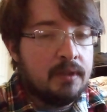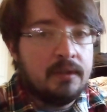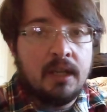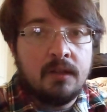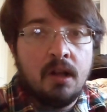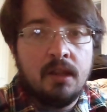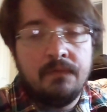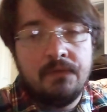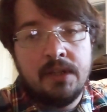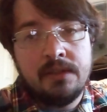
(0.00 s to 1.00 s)
Think all
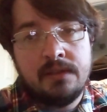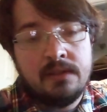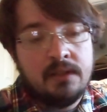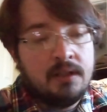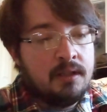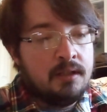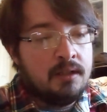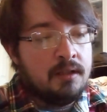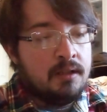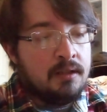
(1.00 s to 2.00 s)
of us
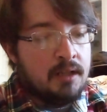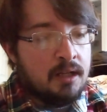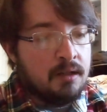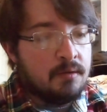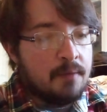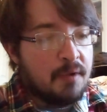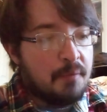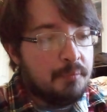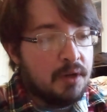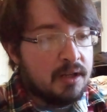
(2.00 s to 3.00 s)
need to grab a
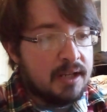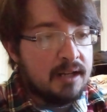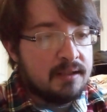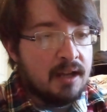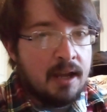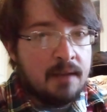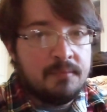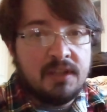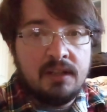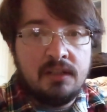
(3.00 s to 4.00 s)
book at
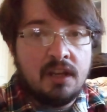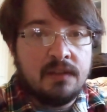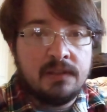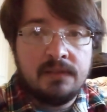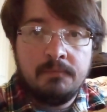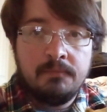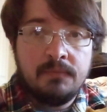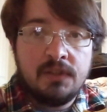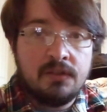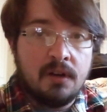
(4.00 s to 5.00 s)
times and just
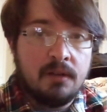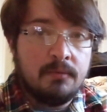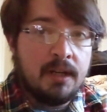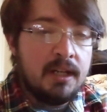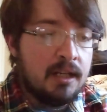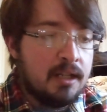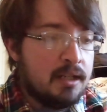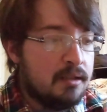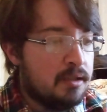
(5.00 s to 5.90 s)
start reading it.